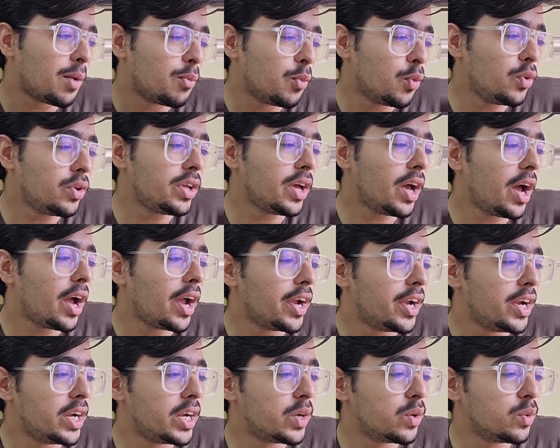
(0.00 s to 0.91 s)
ammonia
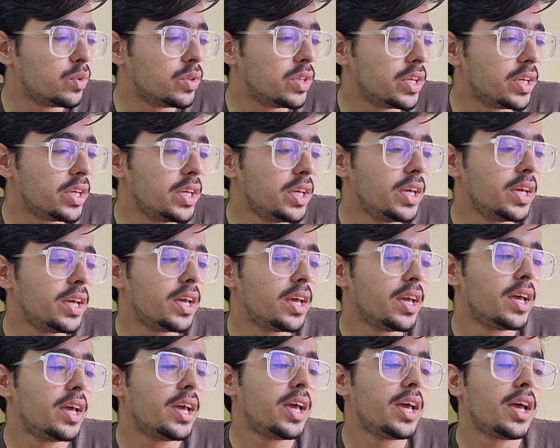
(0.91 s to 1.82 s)
into the
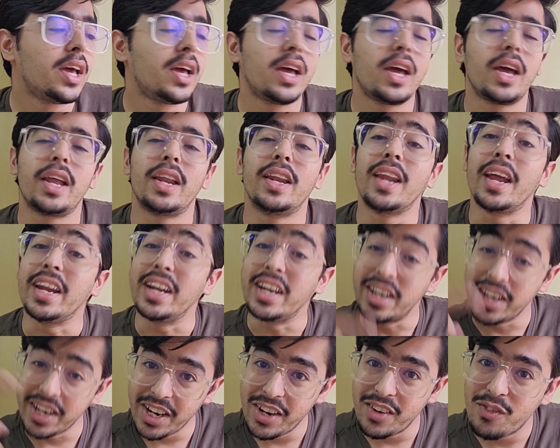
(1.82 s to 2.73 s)

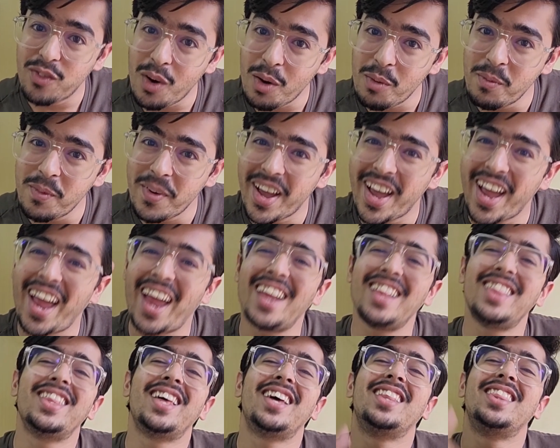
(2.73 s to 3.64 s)
nitrate form
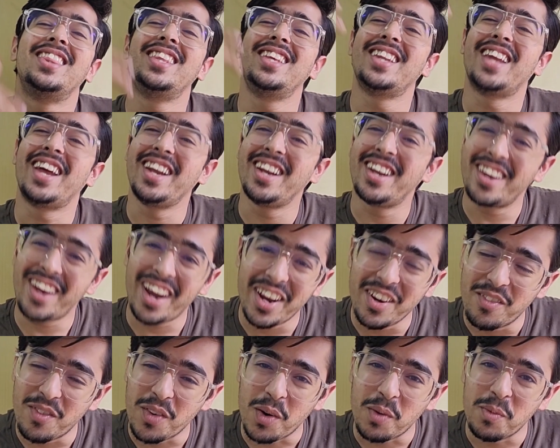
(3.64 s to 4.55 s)
and then the
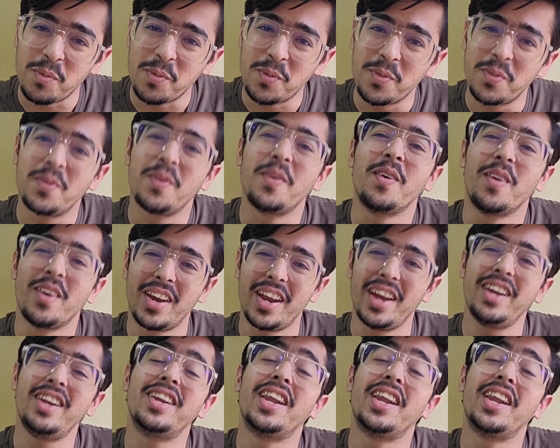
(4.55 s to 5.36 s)
nitrite form, right?